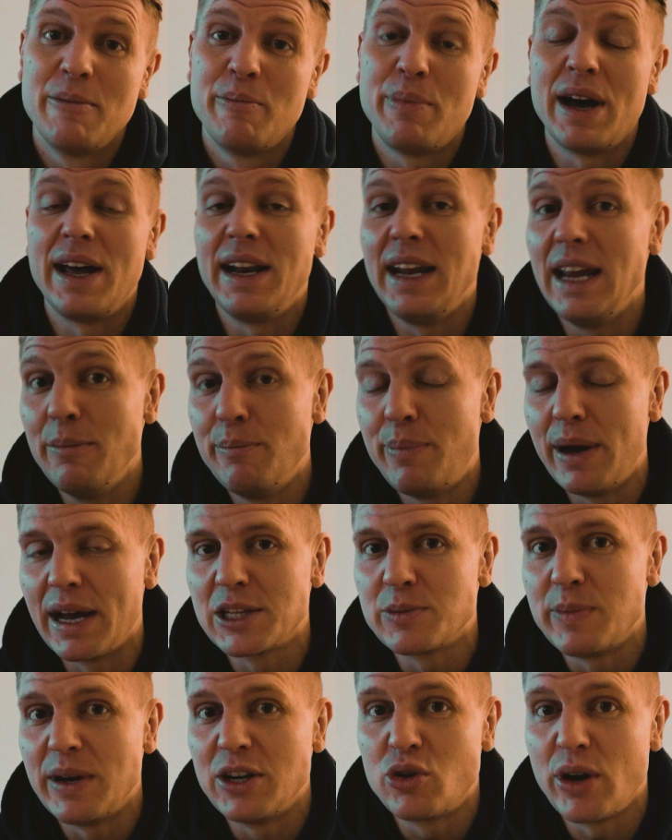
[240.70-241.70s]
but
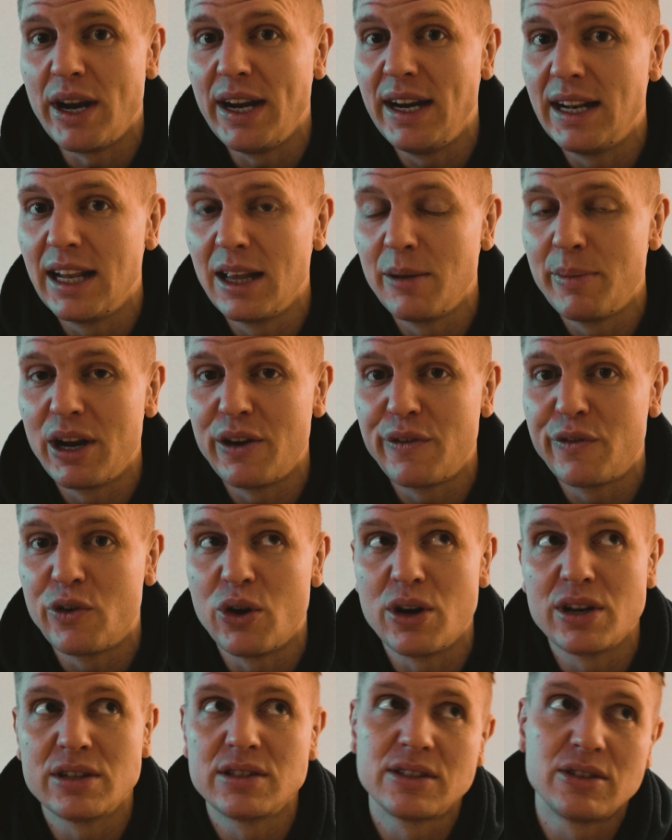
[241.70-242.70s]
impacts my training a little bit, of
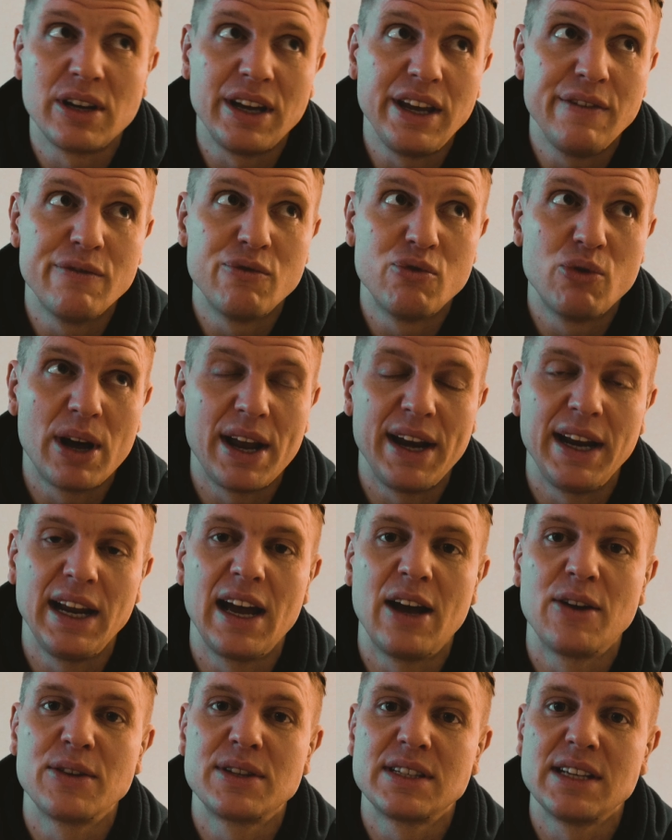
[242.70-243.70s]
course. So even running
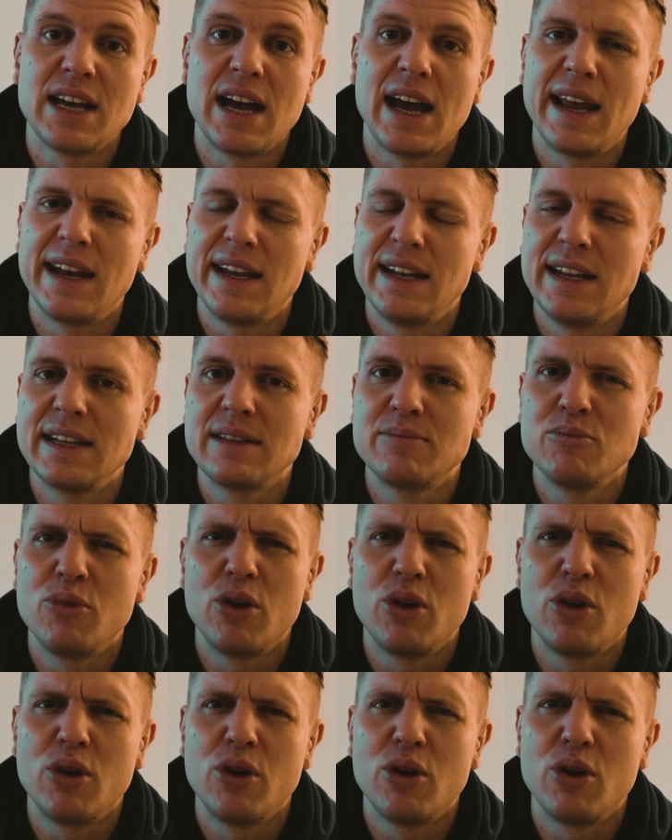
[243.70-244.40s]
outside, I did